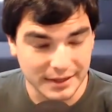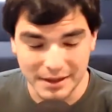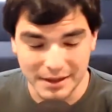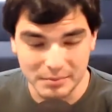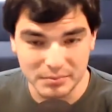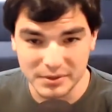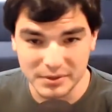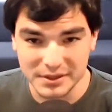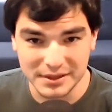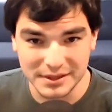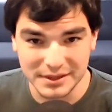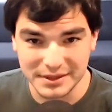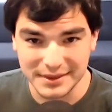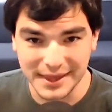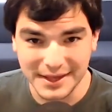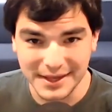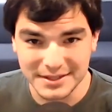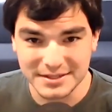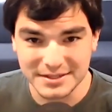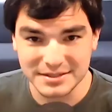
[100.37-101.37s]
But
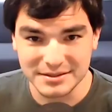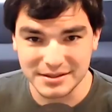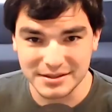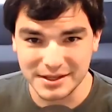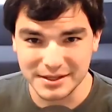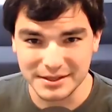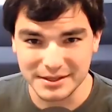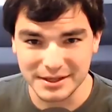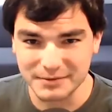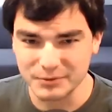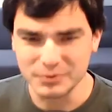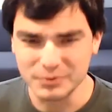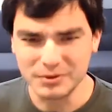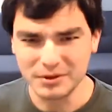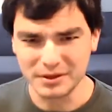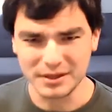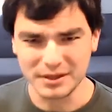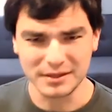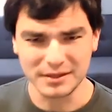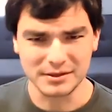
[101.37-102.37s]
that's like, if you look
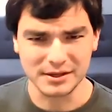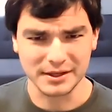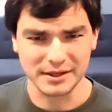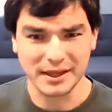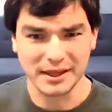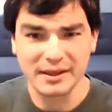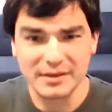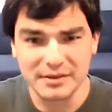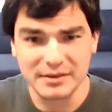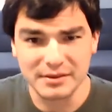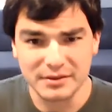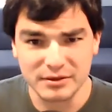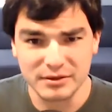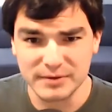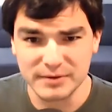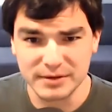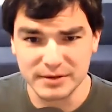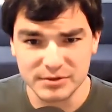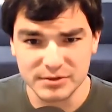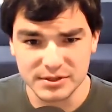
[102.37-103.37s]
at like anything you've
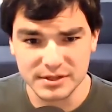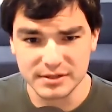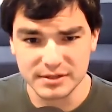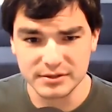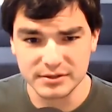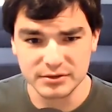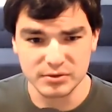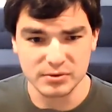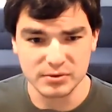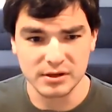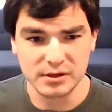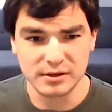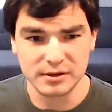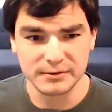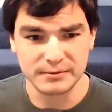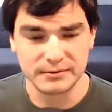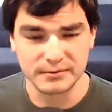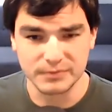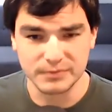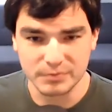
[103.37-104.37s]
ever did in your
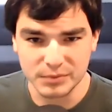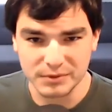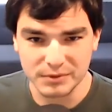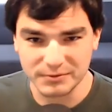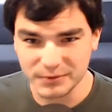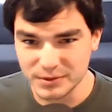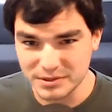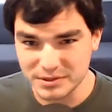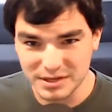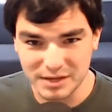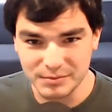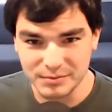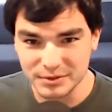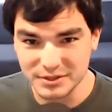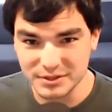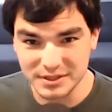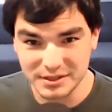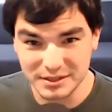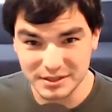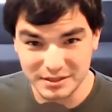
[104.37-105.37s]
life, the first time you
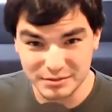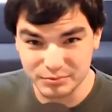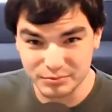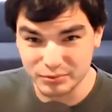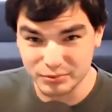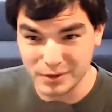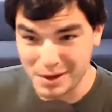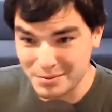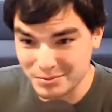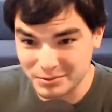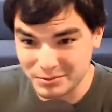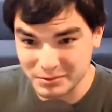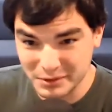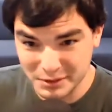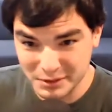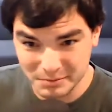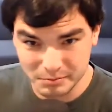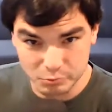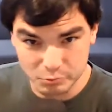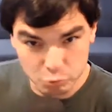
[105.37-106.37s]
did it, you probably
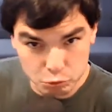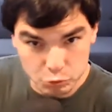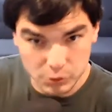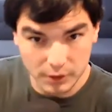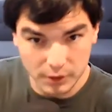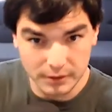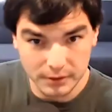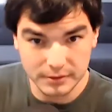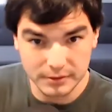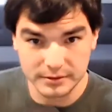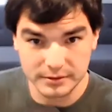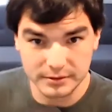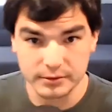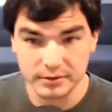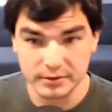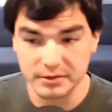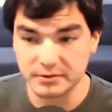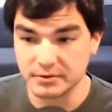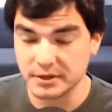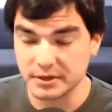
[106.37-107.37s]
couldn't do it,
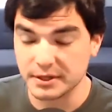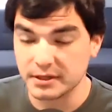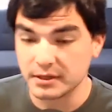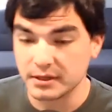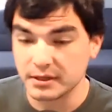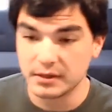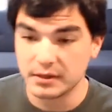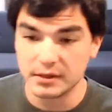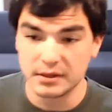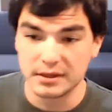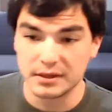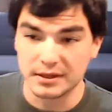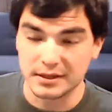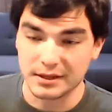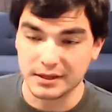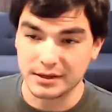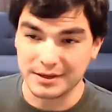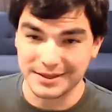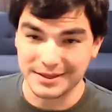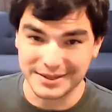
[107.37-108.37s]
right?
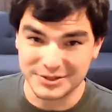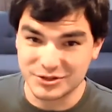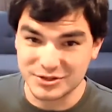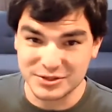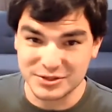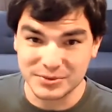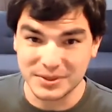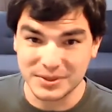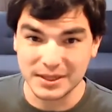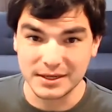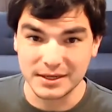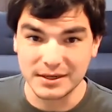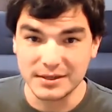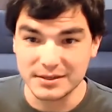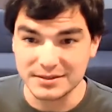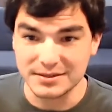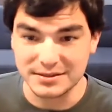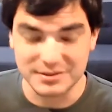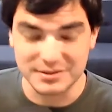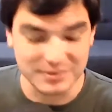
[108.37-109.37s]
That's just the way it
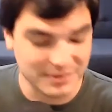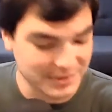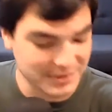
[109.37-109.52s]
is.